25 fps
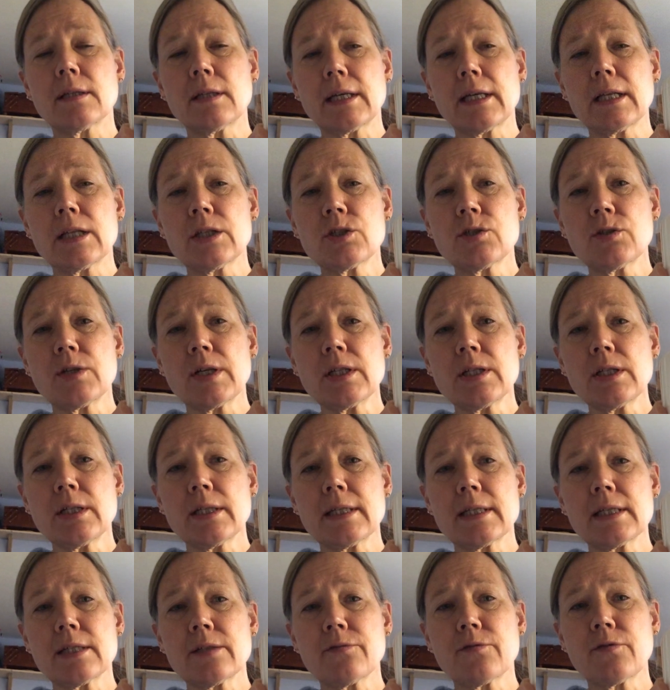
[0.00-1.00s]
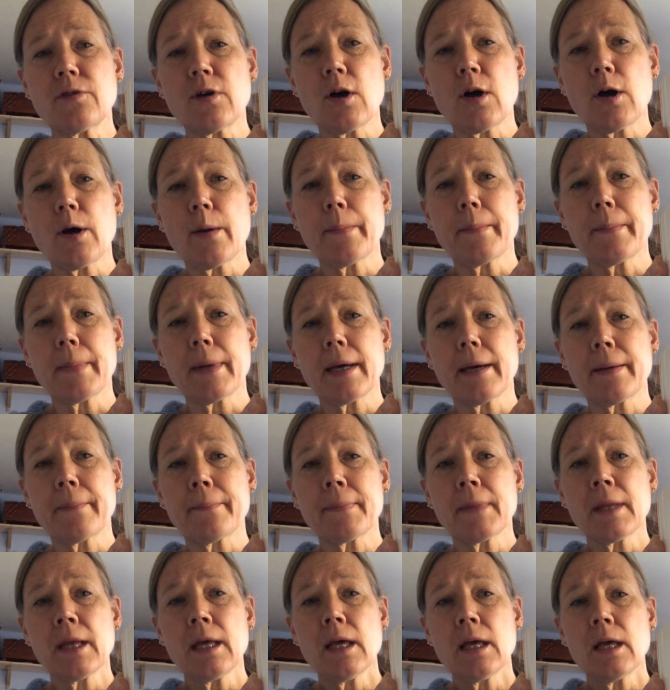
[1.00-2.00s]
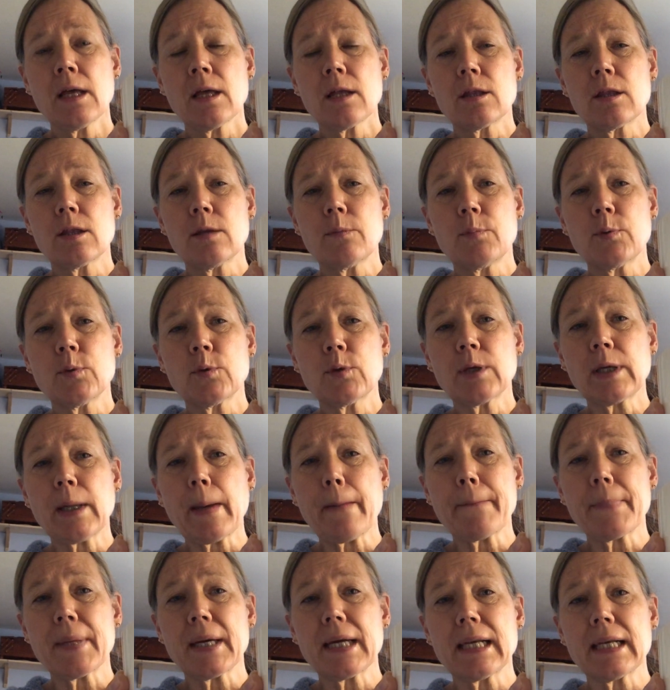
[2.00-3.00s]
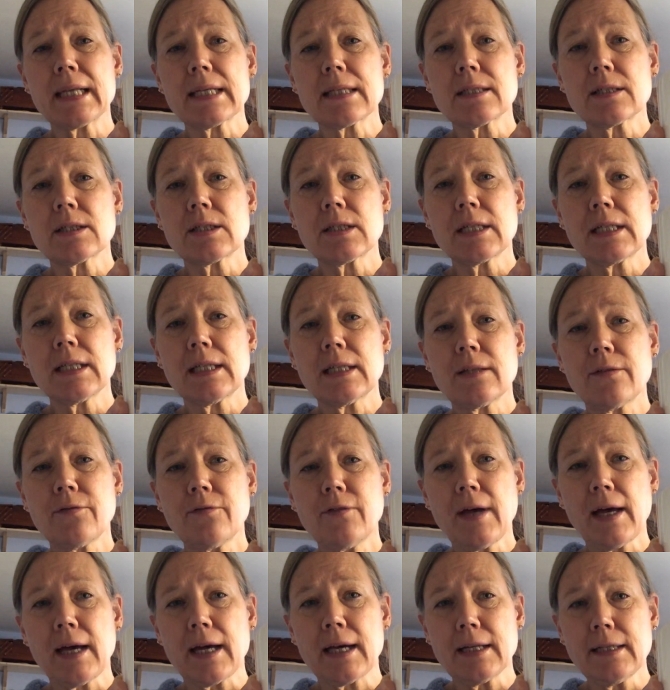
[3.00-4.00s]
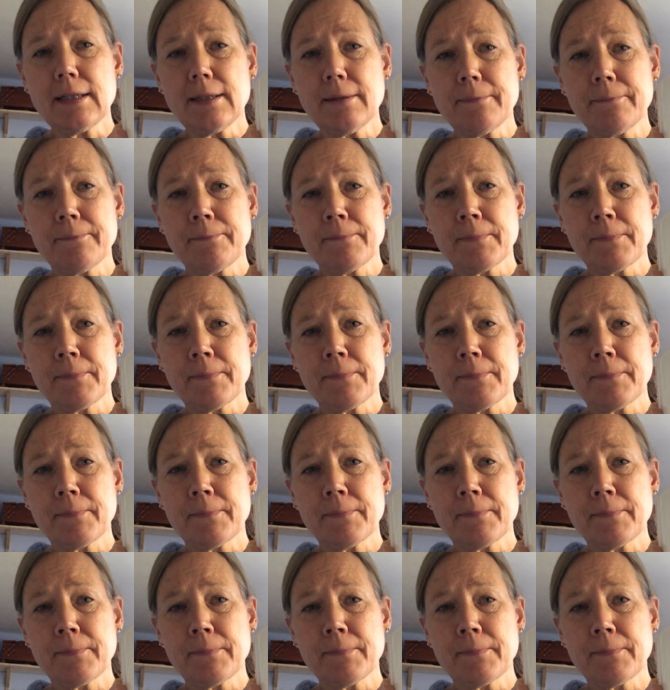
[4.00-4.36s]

illustration is from the book Pelles skidfärd,